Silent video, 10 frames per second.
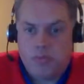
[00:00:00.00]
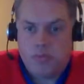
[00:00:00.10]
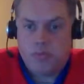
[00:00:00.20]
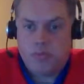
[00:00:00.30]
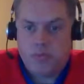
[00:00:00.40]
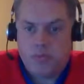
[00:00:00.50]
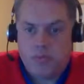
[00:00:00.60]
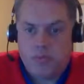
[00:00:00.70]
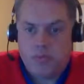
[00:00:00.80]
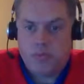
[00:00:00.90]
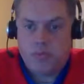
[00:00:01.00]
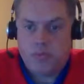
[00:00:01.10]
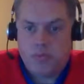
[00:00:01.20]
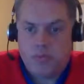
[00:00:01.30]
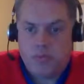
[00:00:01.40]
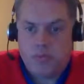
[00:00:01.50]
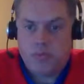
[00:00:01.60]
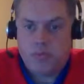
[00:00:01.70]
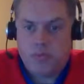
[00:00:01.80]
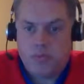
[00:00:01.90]
You just have to get the contract signed, and he's
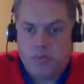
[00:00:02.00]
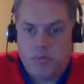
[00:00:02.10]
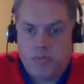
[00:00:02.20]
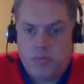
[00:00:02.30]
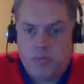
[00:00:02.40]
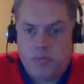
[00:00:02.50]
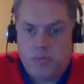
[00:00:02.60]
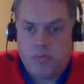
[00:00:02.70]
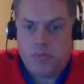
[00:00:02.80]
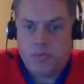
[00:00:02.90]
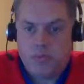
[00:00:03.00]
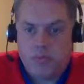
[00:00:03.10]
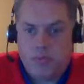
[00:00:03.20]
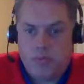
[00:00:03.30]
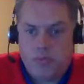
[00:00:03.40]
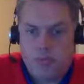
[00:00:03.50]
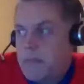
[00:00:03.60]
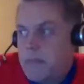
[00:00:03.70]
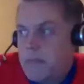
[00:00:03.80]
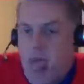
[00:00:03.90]
back. Mike
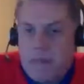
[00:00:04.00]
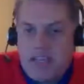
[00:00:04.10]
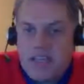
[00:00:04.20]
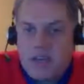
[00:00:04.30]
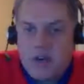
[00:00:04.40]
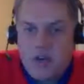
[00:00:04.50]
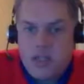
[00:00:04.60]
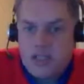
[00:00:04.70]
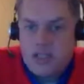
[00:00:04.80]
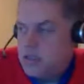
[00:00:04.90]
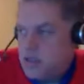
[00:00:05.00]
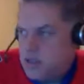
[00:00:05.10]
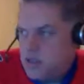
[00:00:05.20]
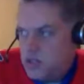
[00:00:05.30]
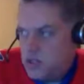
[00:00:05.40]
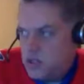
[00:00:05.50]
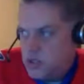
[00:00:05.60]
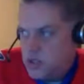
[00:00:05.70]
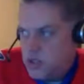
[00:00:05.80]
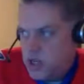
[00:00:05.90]
Carnegie is
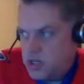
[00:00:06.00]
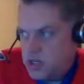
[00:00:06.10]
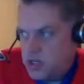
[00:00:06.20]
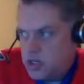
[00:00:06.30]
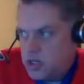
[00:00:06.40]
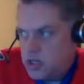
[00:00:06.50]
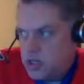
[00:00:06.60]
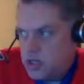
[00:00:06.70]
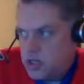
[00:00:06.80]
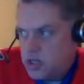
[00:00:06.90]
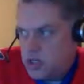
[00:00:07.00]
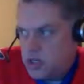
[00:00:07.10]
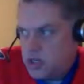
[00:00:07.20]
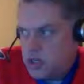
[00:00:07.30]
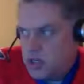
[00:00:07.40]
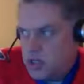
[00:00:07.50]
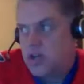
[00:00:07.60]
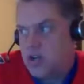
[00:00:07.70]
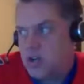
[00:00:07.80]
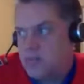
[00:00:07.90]
injured. Scott Carnegie is gone. Jeff Shatler is
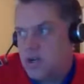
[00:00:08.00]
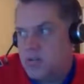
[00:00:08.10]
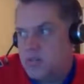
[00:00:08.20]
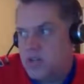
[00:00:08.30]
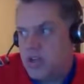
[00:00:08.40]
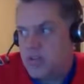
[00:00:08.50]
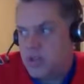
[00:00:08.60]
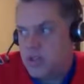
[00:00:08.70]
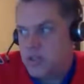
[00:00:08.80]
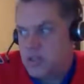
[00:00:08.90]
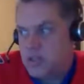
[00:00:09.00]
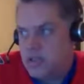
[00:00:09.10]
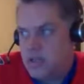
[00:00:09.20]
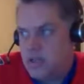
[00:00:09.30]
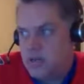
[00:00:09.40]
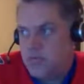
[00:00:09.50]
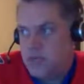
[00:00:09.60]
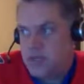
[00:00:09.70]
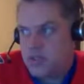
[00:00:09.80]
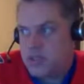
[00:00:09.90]
gone. Bob Snyder's on the
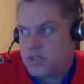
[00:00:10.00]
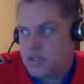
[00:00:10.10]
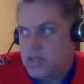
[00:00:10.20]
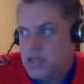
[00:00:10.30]
practice list.